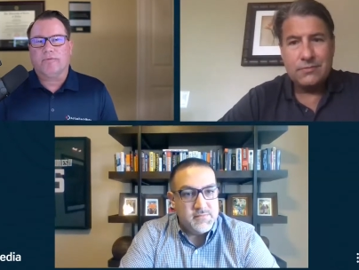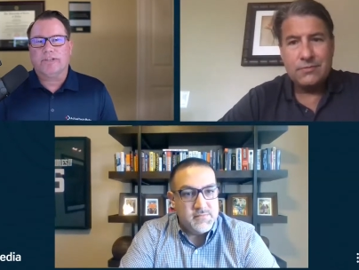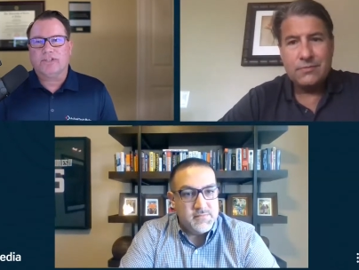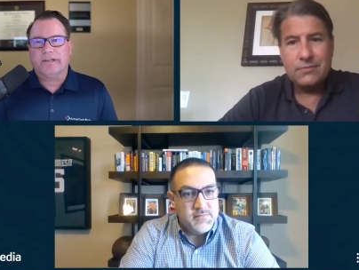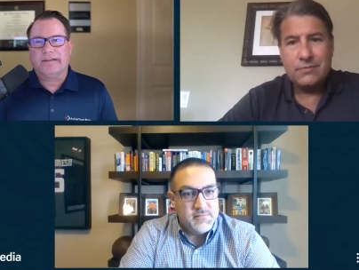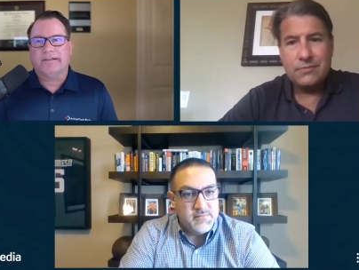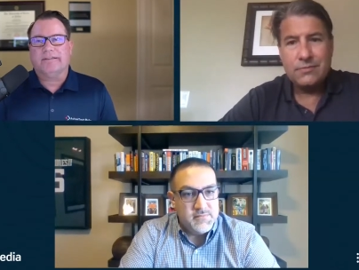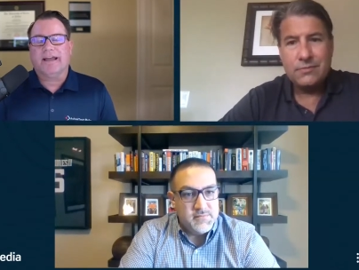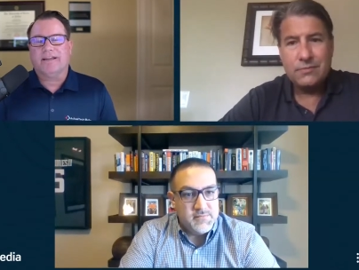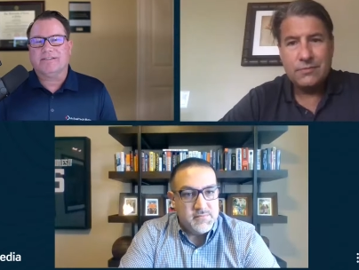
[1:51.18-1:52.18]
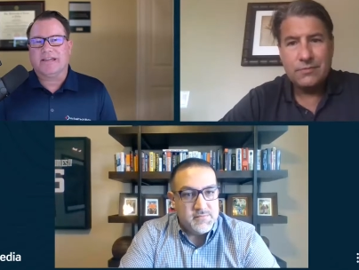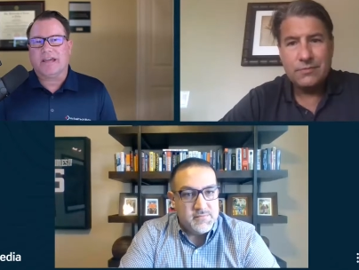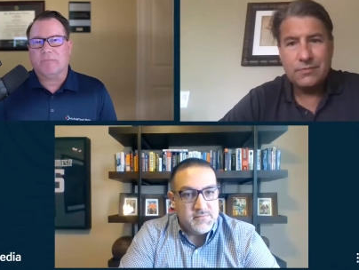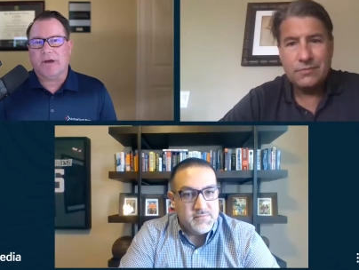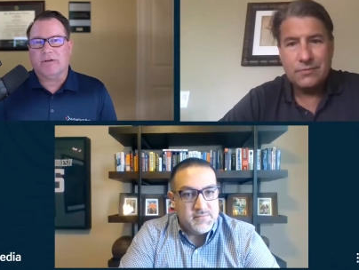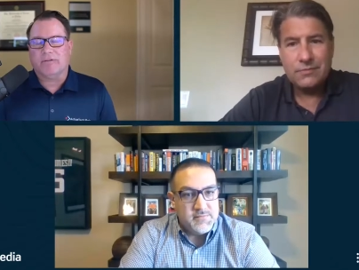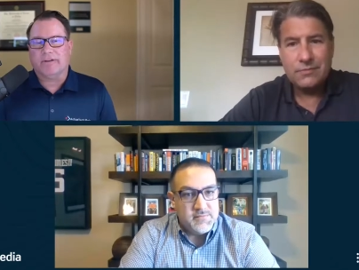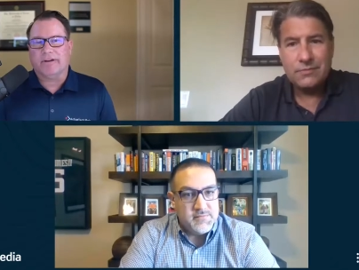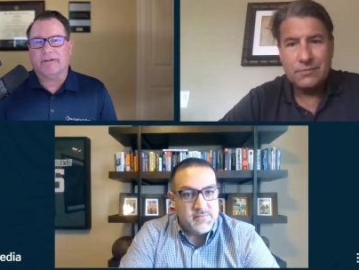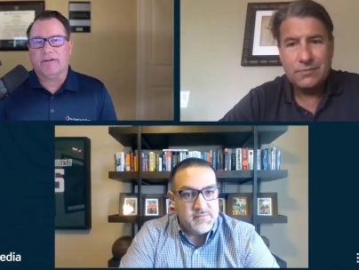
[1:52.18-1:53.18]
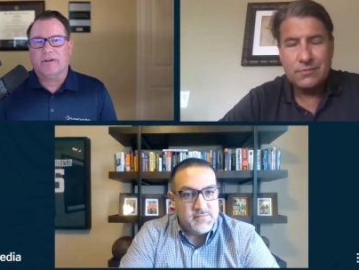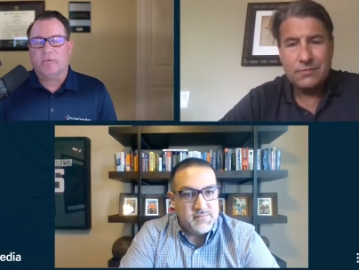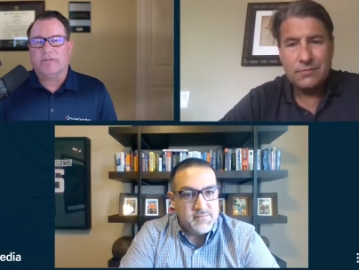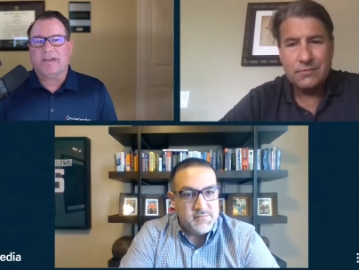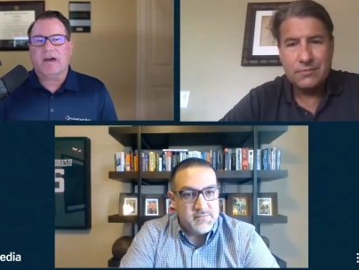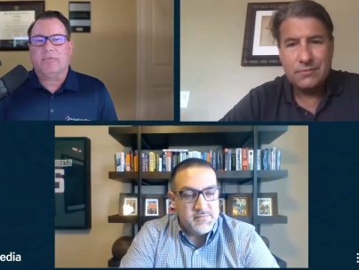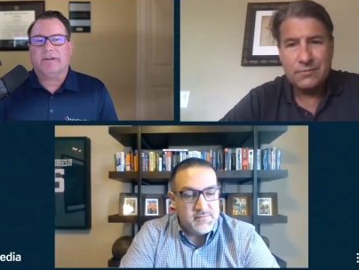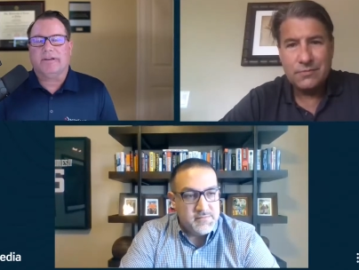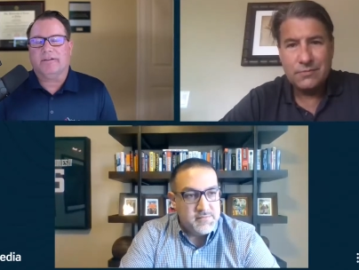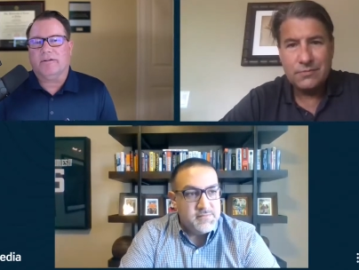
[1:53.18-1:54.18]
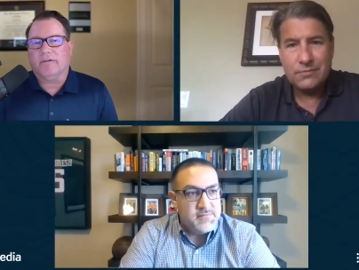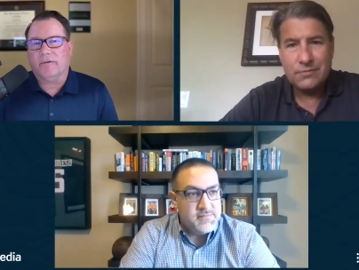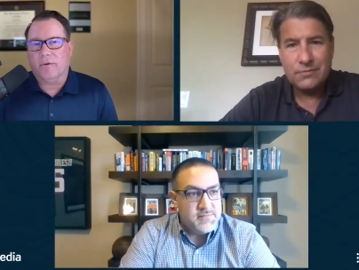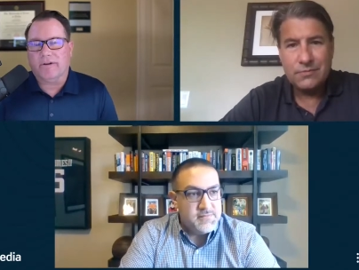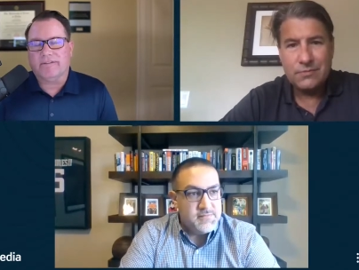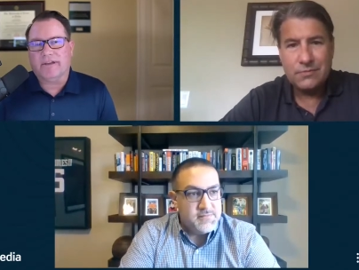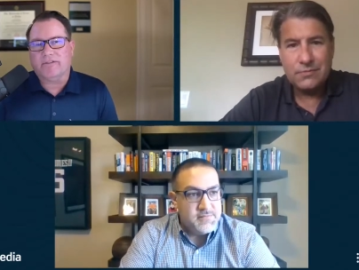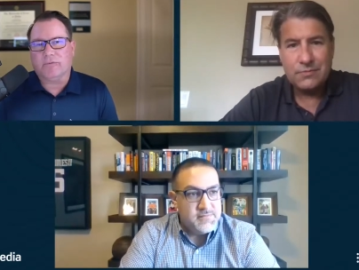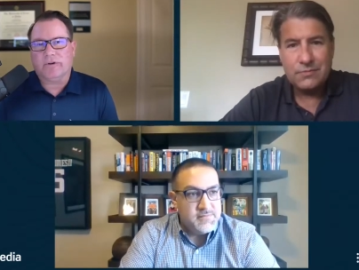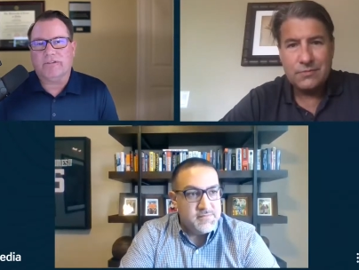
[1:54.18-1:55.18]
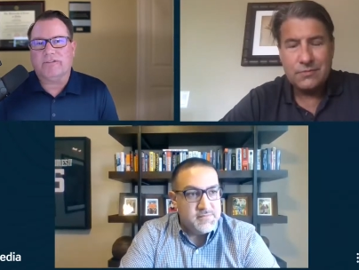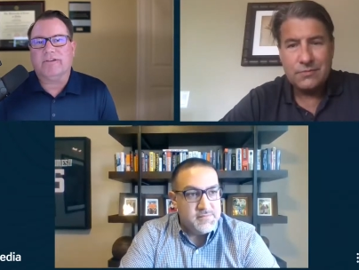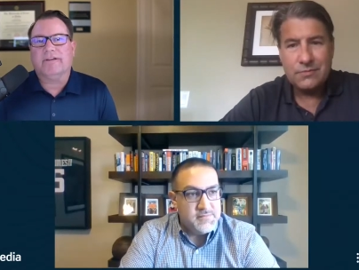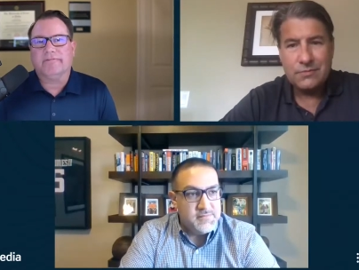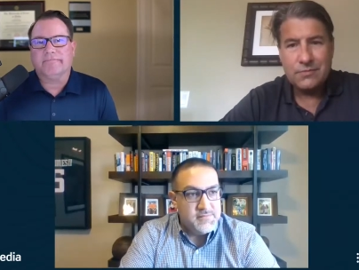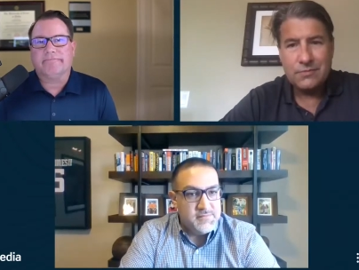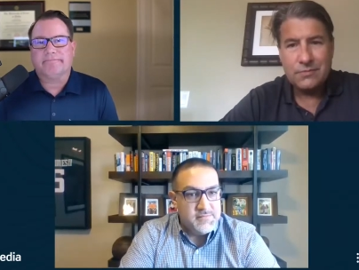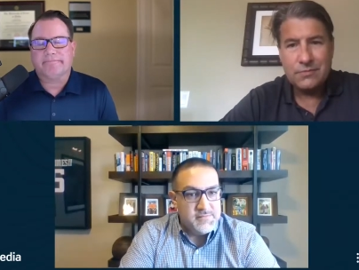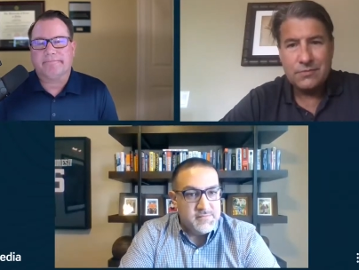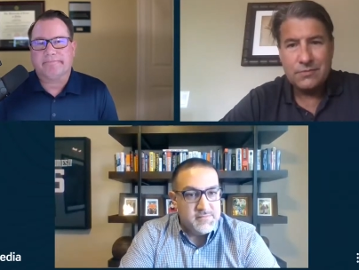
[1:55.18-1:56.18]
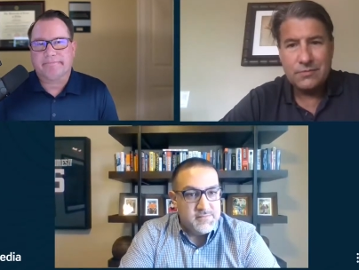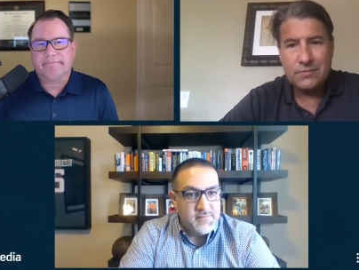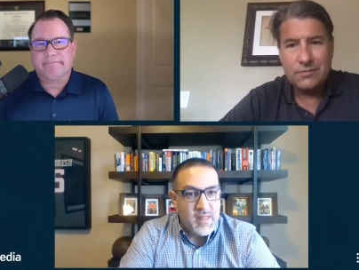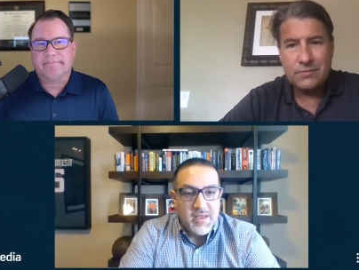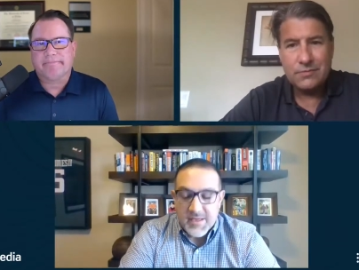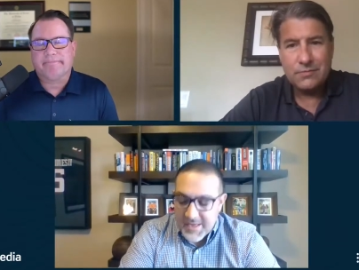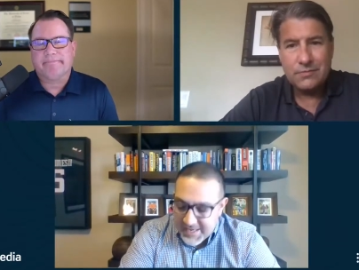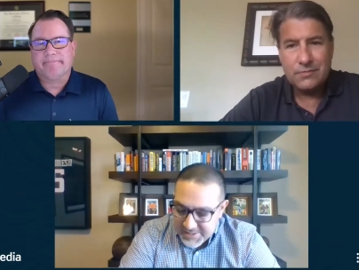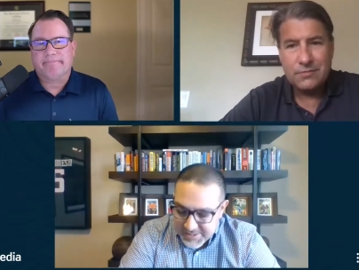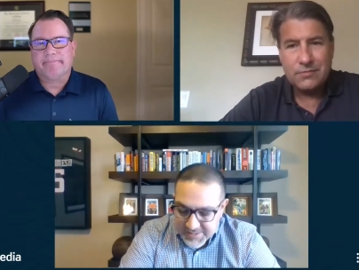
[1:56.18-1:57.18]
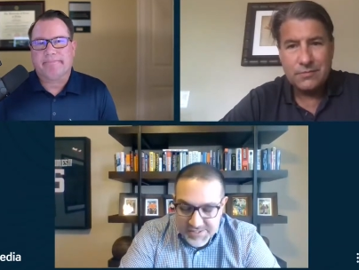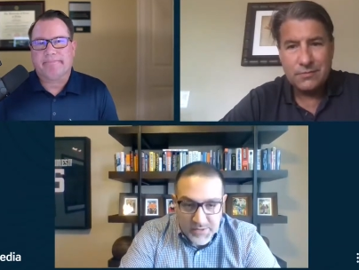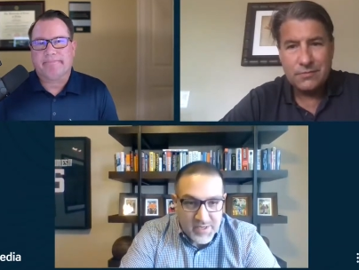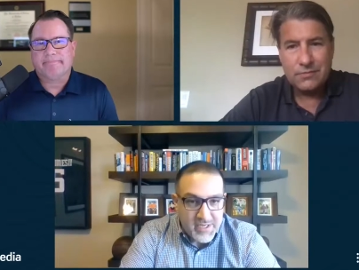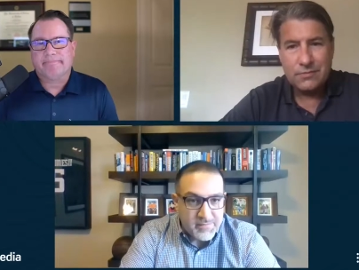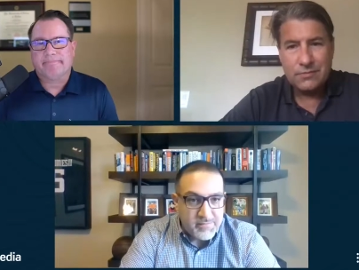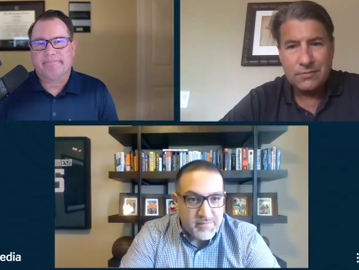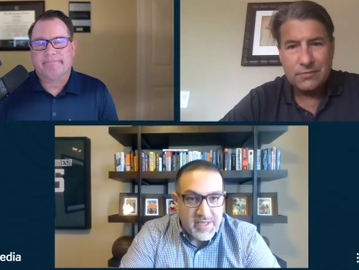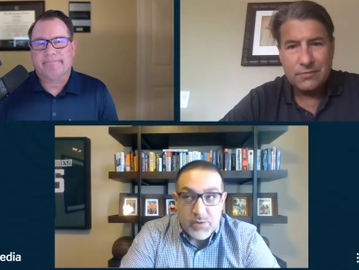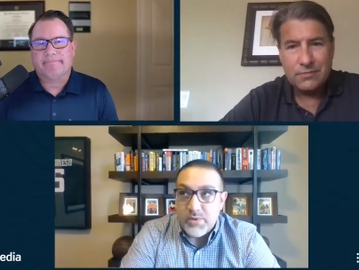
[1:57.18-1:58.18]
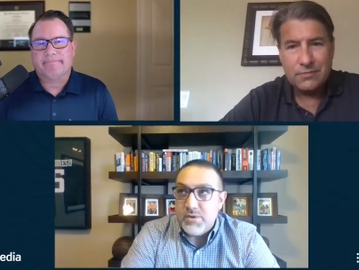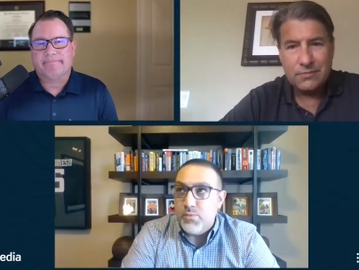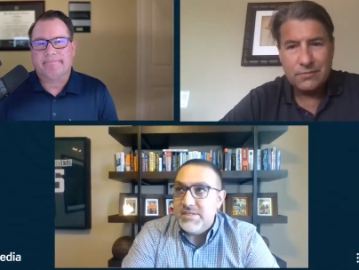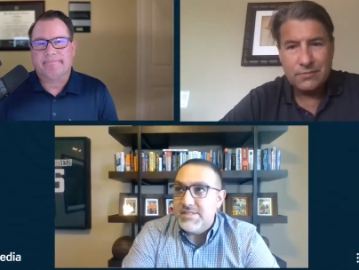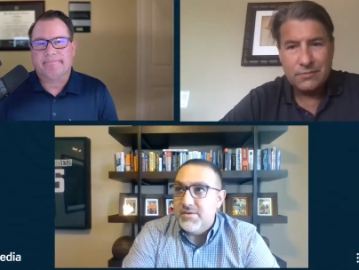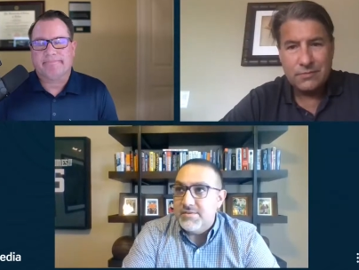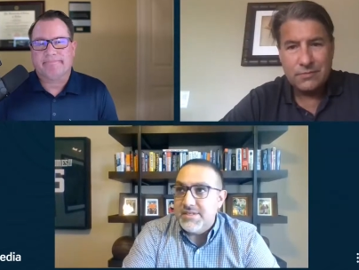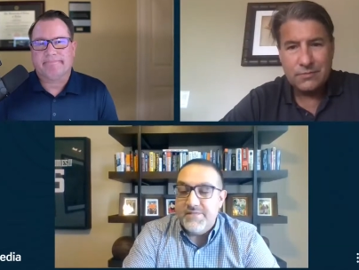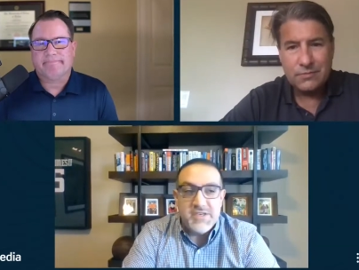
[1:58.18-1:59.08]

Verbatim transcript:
Speaker 1: phishing landscape out there? What's happening at your organization? What are you seeing?
Speaker 2: Gotcha. So, uh, yeah, we, we still